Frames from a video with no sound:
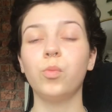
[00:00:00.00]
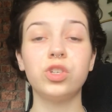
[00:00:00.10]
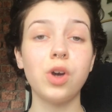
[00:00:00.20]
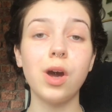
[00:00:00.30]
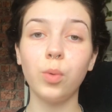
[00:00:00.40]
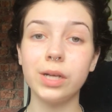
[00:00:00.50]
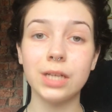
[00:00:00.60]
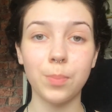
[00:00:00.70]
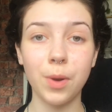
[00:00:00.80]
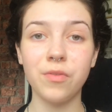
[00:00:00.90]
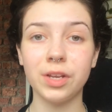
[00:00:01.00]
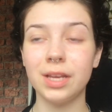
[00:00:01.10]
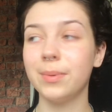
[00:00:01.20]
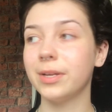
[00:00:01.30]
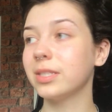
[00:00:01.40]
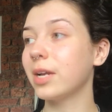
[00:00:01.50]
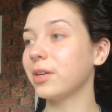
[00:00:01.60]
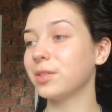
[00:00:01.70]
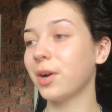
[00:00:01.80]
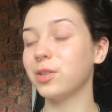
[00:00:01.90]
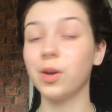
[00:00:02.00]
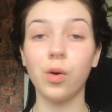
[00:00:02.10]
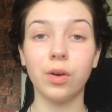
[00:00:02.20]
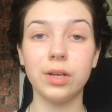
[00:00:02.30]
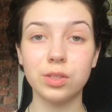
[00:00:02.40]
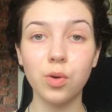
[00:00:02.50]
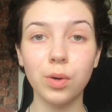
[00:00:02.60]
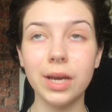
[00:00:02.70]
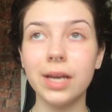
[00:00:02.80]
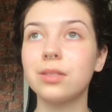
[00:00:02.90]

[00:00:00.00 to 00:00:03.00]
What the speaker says: which kind of worked out perfectly because then I started doing online schooling,